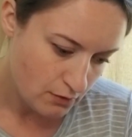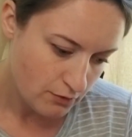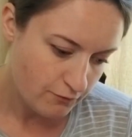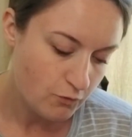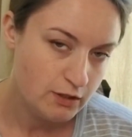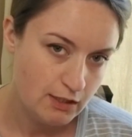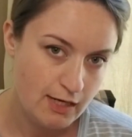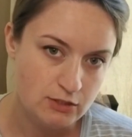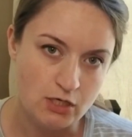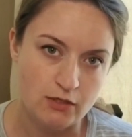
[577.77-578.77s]

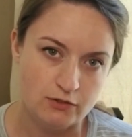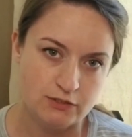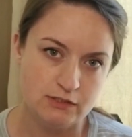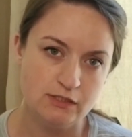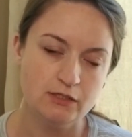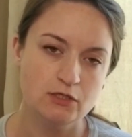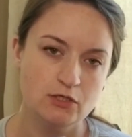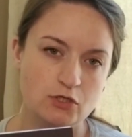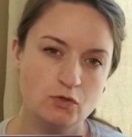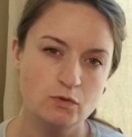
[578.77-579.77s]
$49. This is like the
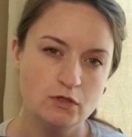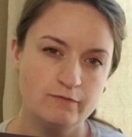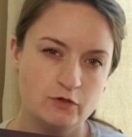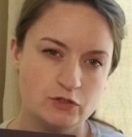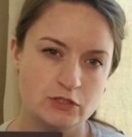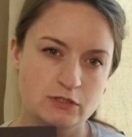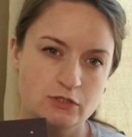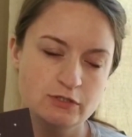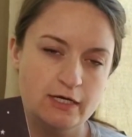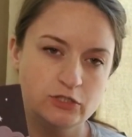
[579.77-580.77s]
newer version.
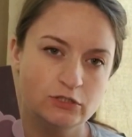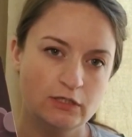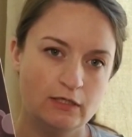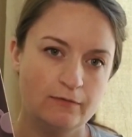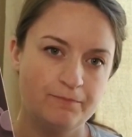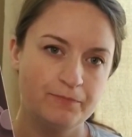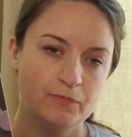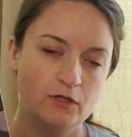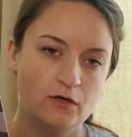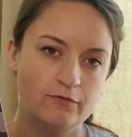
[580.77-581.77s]
There's actually
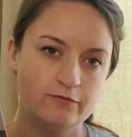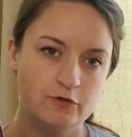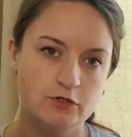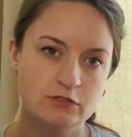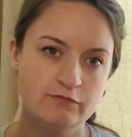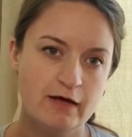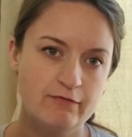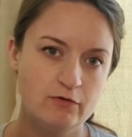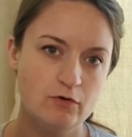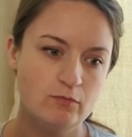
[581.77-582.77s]
the first 5
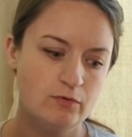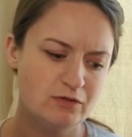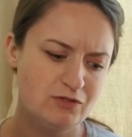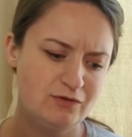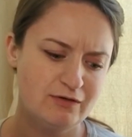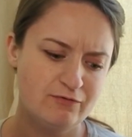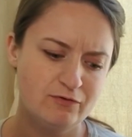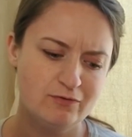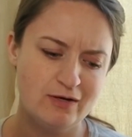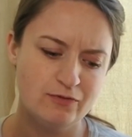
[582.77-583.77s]
in a Row book that you can get for
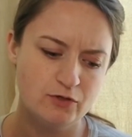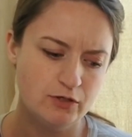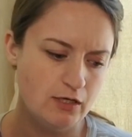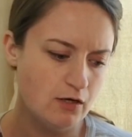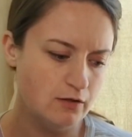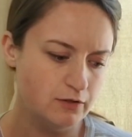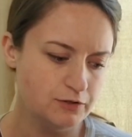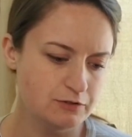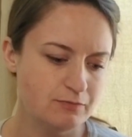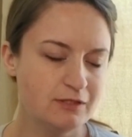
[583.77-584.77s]
around
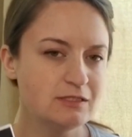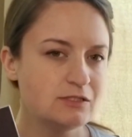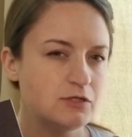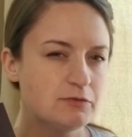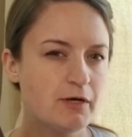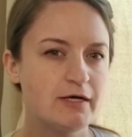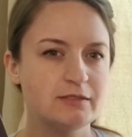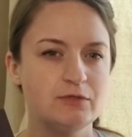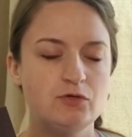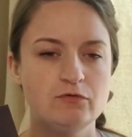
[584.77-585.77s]
$30, but this is also probably
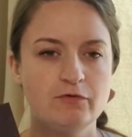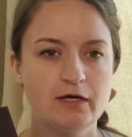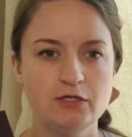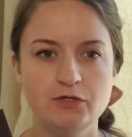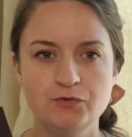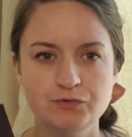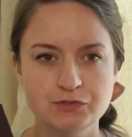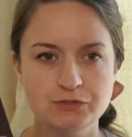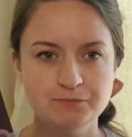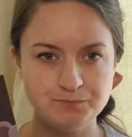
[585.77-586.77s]
something you could find
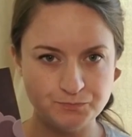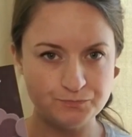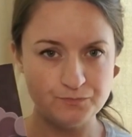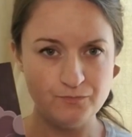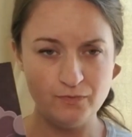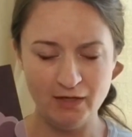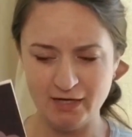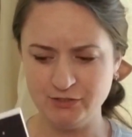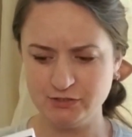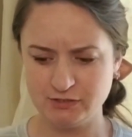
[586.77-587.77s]
used. I
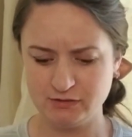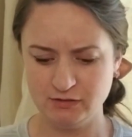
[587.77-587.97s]
just